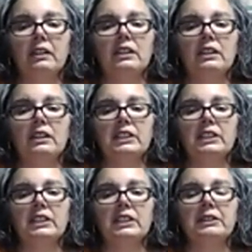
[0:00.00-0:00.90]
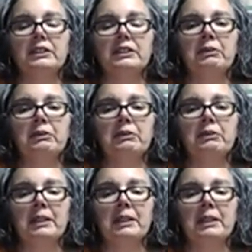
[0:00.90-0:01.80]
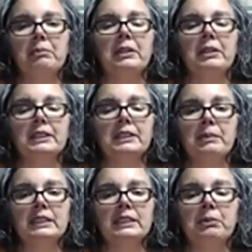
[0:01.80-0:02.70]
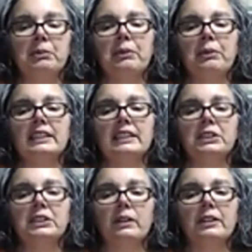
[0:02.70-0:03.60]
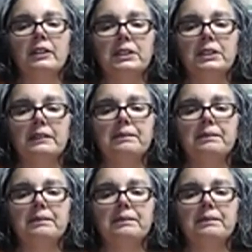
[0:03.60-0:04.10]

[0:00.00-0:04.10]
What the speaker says: So it was really about being responsible with that sexual energy.